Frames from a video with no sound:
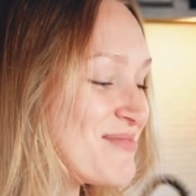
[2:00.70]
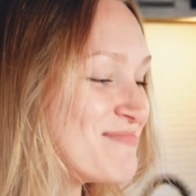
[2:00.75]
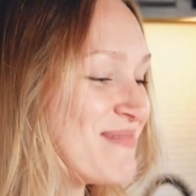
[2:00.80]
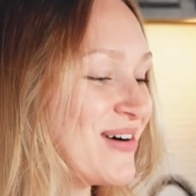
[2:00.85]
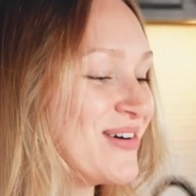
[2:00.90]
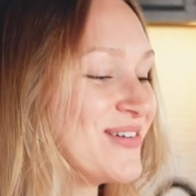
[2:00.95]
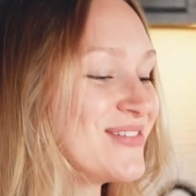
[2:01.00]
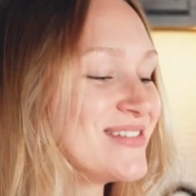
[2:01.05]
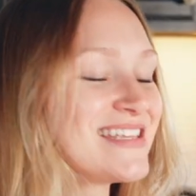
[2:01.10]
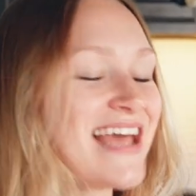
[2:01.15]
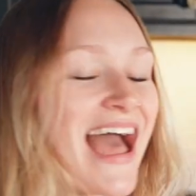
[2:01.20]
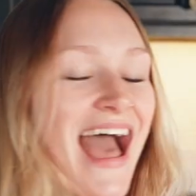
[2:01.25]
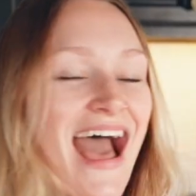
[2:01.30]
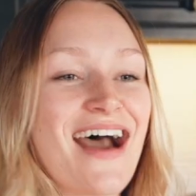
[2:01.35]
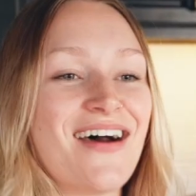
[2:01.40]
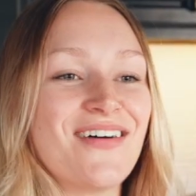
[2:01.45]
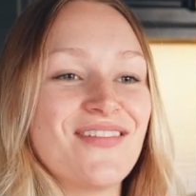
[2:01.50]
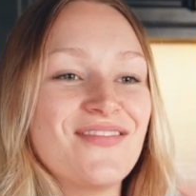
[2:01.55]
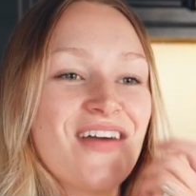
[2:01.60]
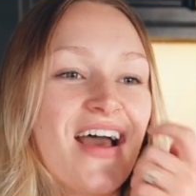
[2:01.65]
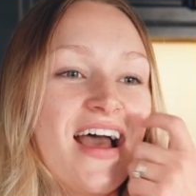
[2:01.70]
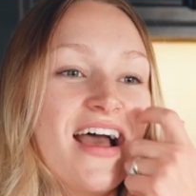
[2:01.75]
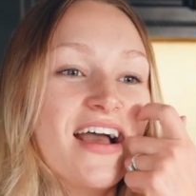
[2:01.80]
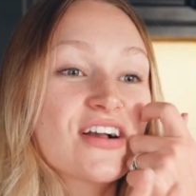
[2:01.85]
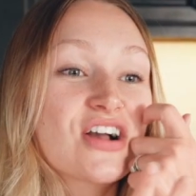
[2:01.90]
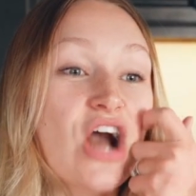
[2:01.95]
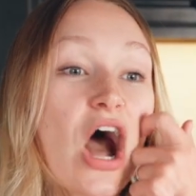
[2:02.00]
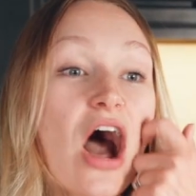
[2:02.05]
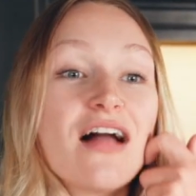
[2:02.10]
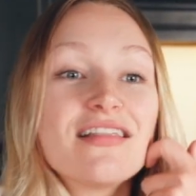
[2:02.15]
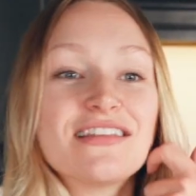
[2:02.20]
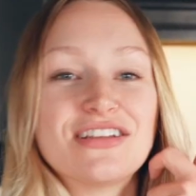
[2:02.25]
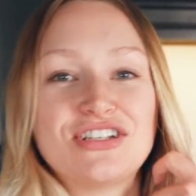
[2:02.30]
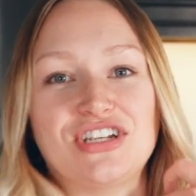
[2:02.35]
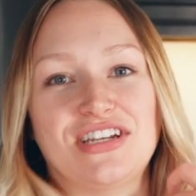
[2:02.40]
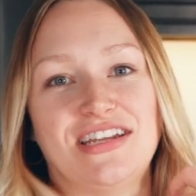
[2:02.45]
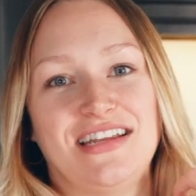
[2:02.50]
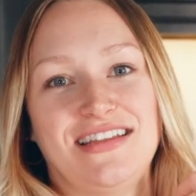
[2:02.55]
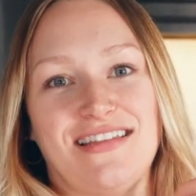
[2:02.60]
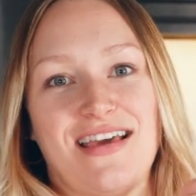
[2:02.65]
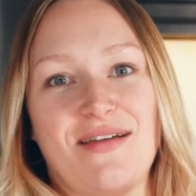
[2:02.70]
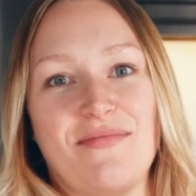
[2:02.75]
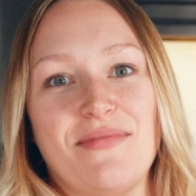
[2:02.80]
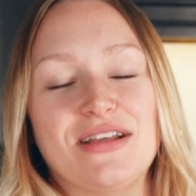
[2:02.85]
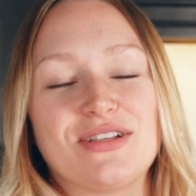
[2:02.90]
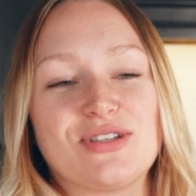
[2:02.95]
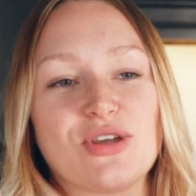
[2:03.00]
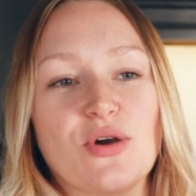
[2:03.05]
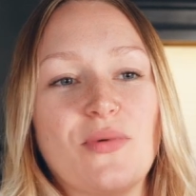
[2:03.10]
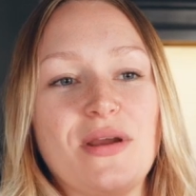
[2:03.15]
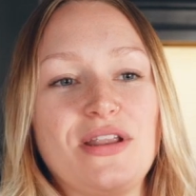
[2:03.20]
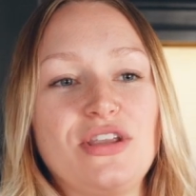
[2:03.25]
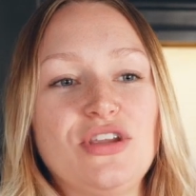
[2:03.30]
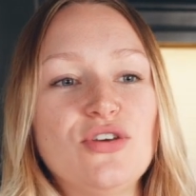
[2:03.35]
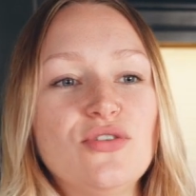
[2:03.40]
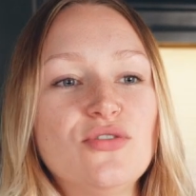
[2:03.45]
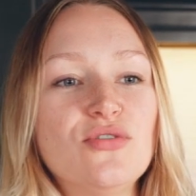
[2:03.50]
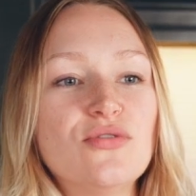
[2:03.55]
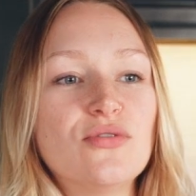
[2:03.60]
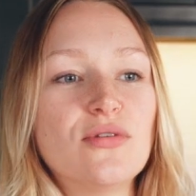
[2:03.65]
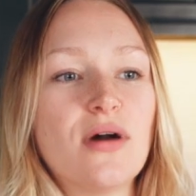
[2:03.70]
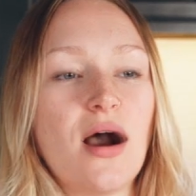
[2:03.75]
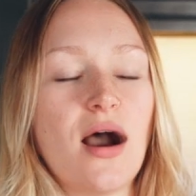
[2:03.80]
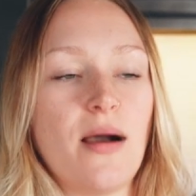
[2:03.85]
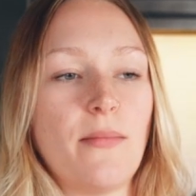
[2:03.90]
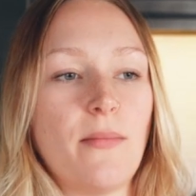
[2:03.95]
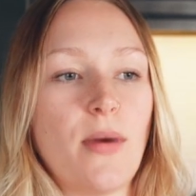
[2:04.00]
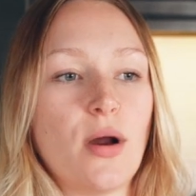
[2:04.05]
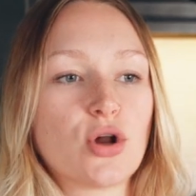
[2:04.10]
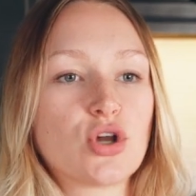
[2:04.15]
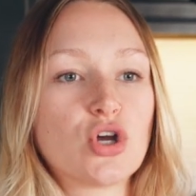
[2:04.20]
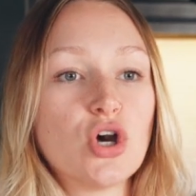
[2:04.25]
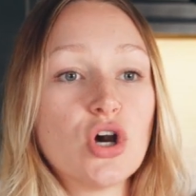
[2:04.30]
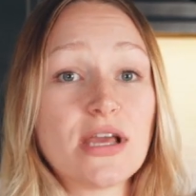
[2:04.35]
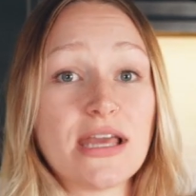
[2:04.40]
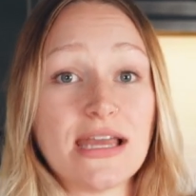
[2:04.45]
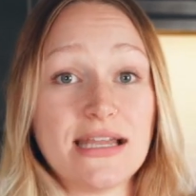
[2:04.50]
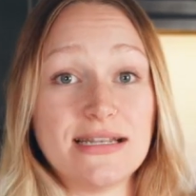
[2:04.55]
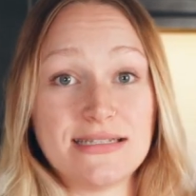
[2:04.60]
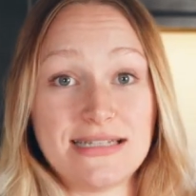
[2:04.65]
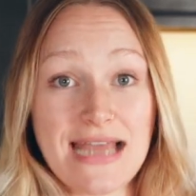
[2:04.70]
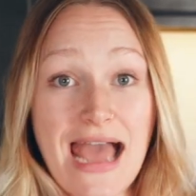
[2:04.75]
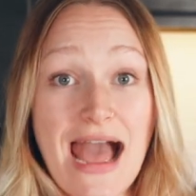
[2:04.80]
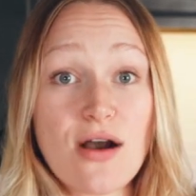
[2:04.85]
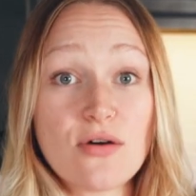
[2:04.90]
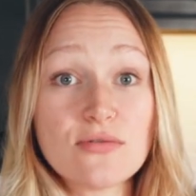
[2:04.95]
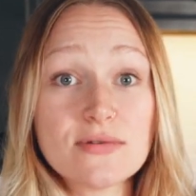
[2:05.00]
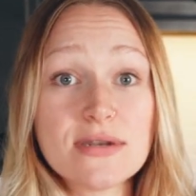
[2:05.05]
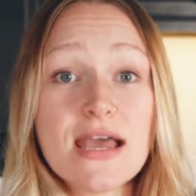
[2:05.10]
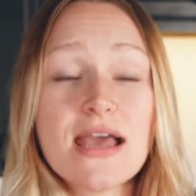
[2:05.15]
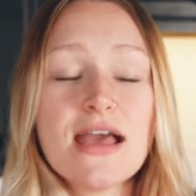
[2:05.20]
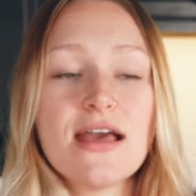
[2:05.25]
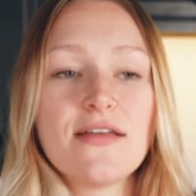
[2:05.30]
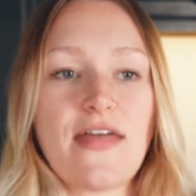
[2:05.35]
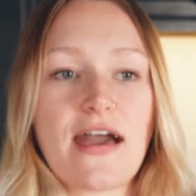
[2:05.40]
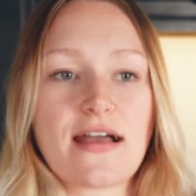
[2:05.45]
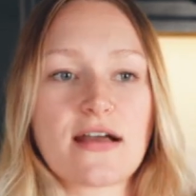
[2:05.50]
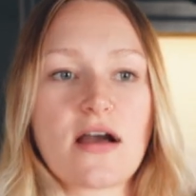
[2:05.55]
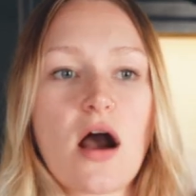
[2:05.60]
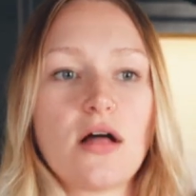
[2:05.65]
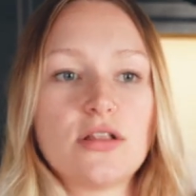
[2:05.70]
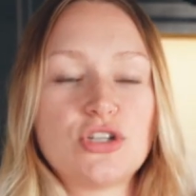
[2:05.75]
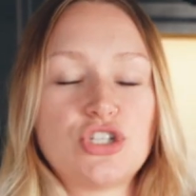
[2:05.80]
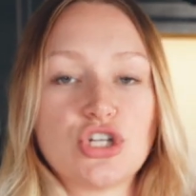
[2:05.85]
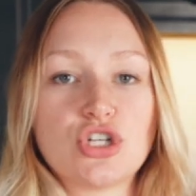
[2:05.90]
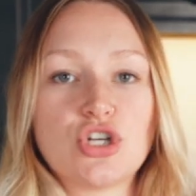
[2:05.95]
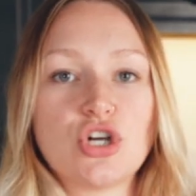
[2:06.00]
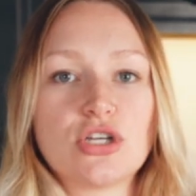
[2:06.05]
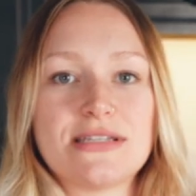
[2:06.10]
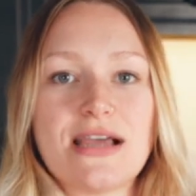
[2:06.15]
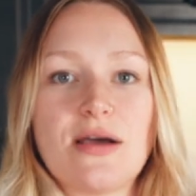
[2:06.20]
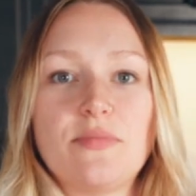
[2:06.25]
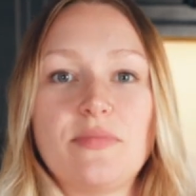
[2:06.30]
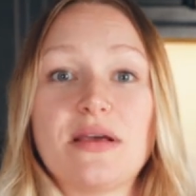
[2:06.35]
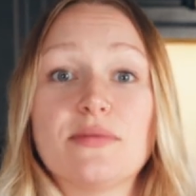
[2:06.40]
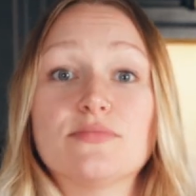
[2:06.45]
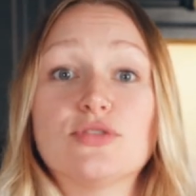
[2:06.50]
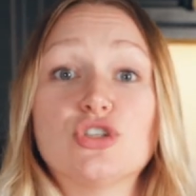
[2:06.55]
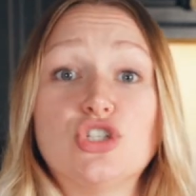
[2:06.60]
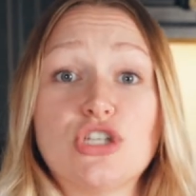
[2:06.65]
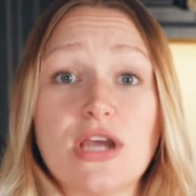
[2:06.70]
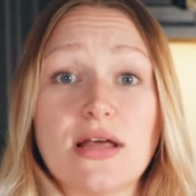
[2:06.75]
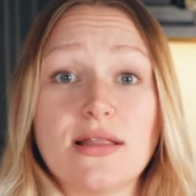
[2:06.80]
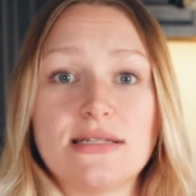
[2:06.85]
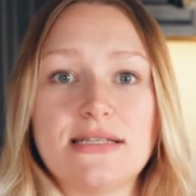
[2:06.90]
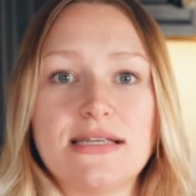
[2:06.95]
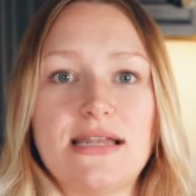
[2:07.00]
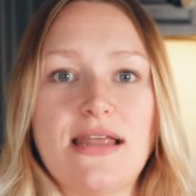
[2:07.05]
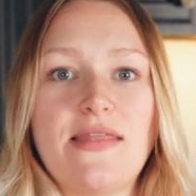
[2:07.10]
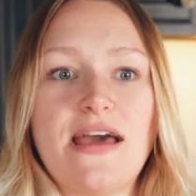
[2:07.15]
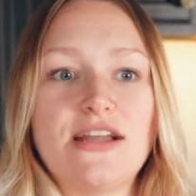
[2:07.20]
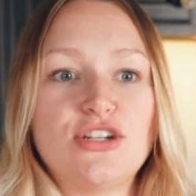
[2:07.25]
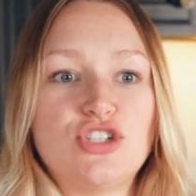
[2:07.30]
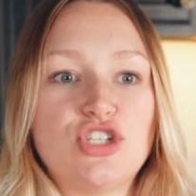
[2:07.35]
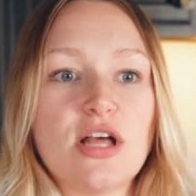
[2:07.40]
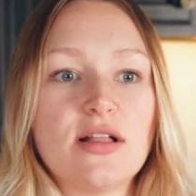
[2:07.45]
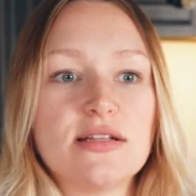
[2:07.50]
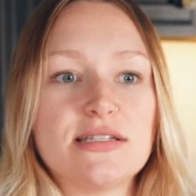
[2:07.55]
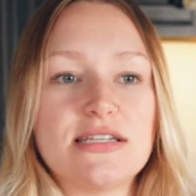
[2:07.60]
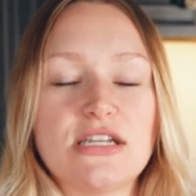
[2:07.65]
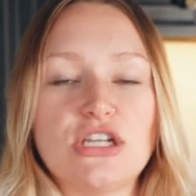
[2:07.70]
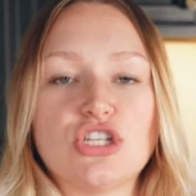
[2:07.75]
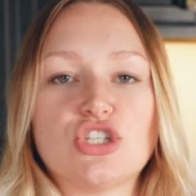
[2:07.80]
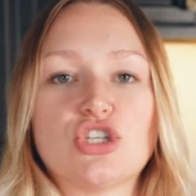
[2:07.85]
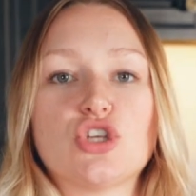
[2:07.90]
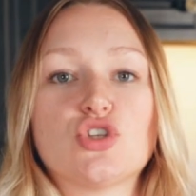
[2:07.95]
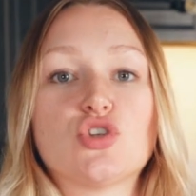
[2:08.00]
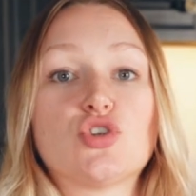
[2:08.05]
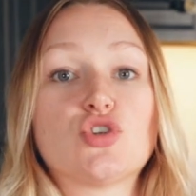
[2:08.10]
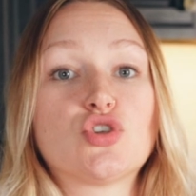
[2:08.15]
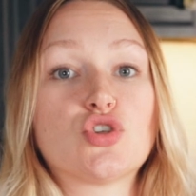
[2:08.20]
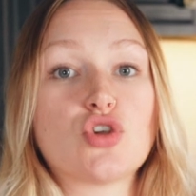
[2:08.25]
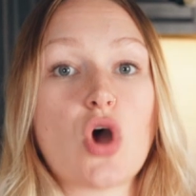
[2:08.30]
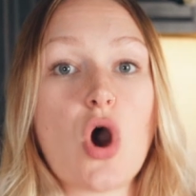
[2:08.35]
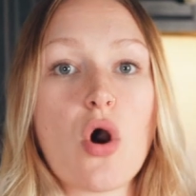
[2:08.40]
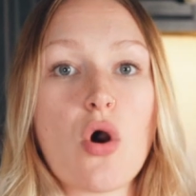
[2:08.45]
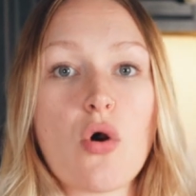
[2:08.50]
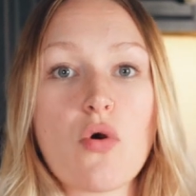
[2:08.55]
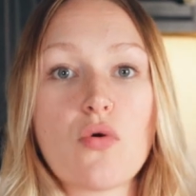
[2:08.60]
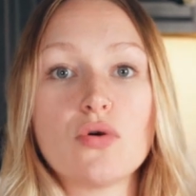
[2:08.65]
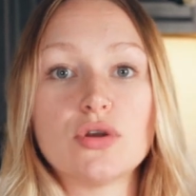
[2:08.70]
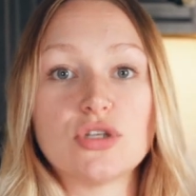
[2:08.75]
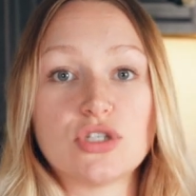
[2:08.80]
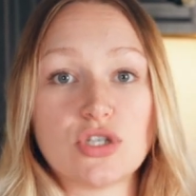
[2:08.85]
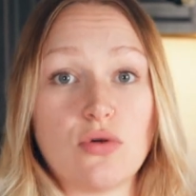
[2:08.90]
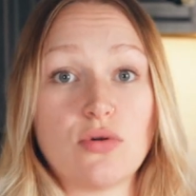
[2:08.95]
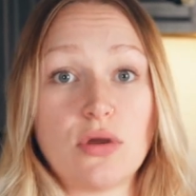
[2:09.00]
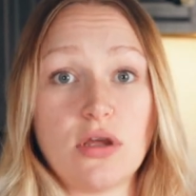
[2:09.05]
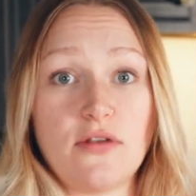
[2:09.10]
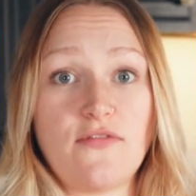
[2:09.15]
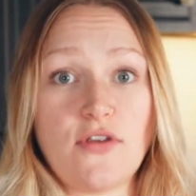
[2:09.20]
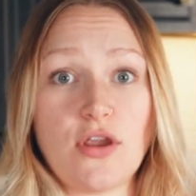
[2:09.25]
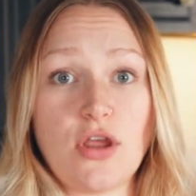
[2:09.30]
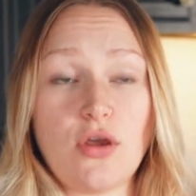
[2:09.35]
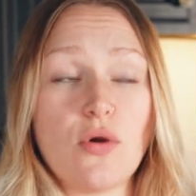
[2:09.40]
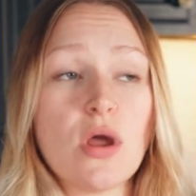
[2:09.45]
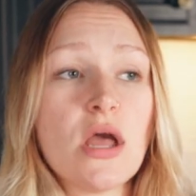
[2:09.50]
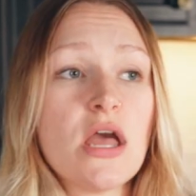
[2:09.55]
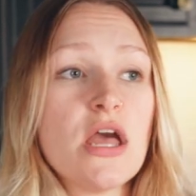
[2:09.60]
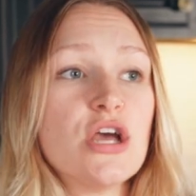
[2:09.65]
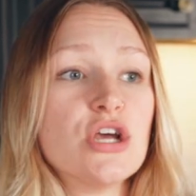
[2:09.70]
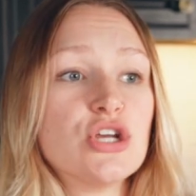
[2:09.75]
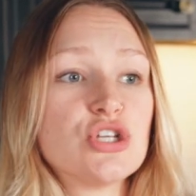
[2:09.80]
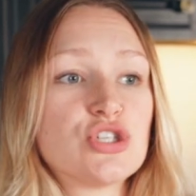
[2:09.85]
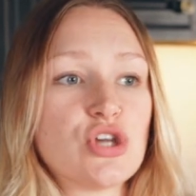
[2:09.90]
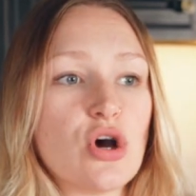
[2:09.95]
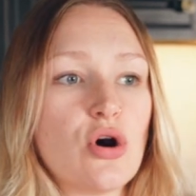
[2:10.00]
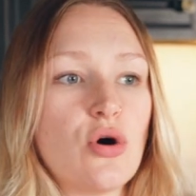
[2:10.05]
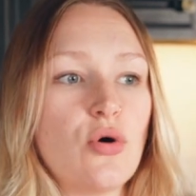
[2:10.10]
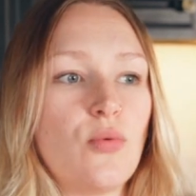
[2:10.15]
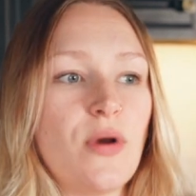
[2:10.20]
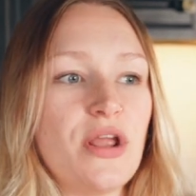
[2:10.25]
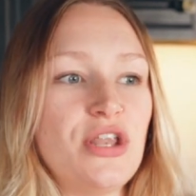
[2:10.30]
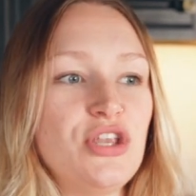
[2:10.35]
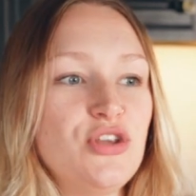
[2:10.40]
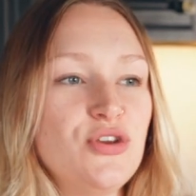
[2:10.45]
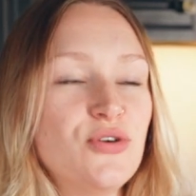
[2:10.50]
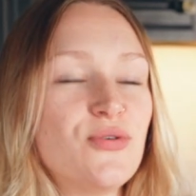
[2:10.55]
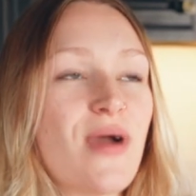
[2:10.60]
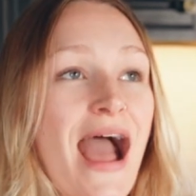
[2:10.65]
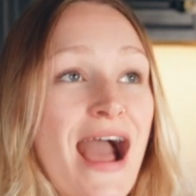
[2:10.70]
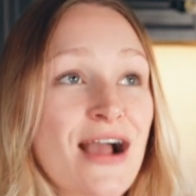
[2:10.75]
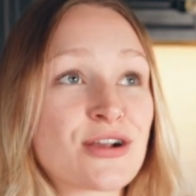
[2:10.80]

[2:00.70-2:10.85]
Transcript: bones have collagen in them. And so when you cook it down, that collagen cooked down becomes gelatin, and that gelatin is so good for you. So when you